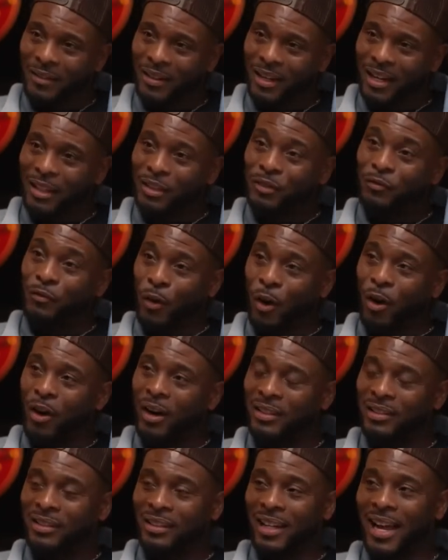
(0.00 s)
as far
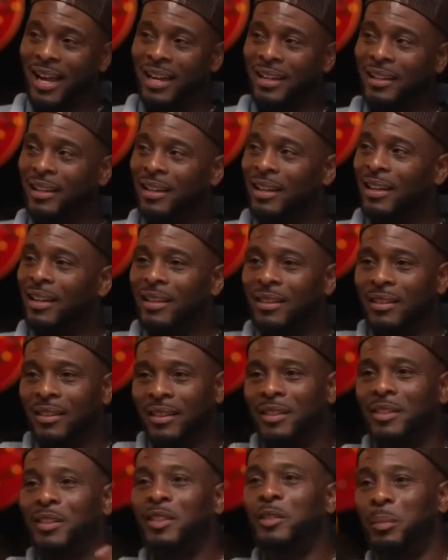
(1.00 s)
as like
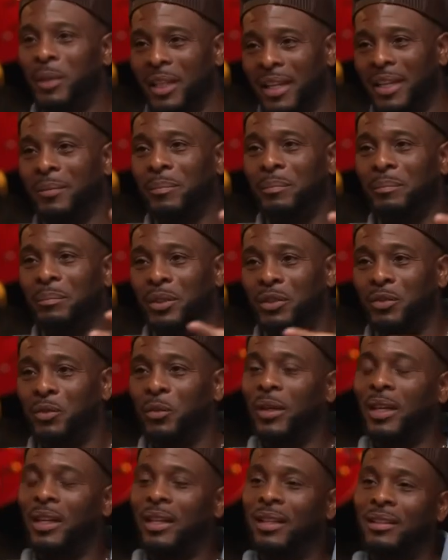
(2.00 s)
the split
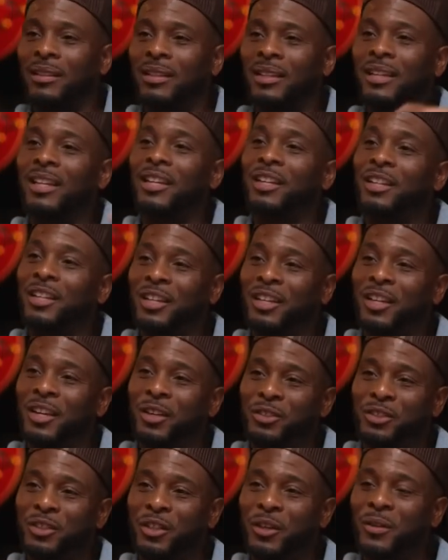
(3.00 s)
between the Kenan and
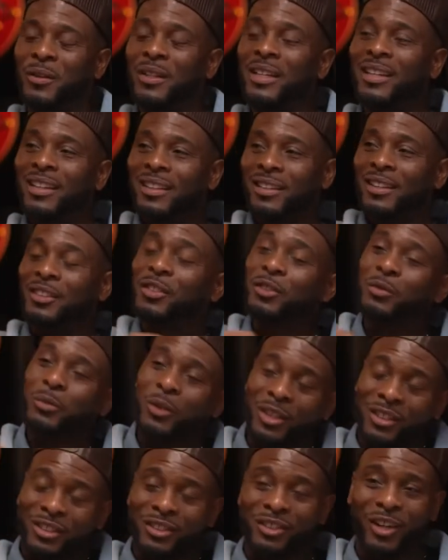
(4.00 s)
Kel show. This is
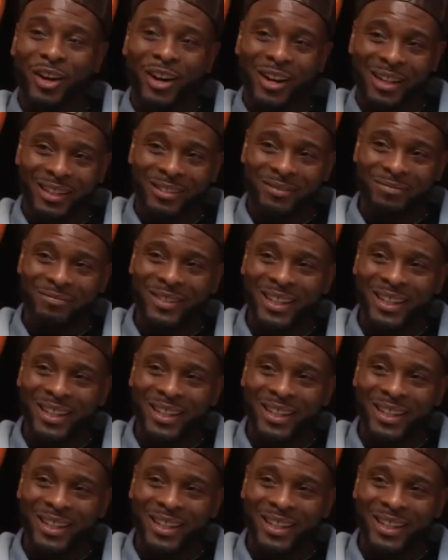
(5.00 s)
where it started.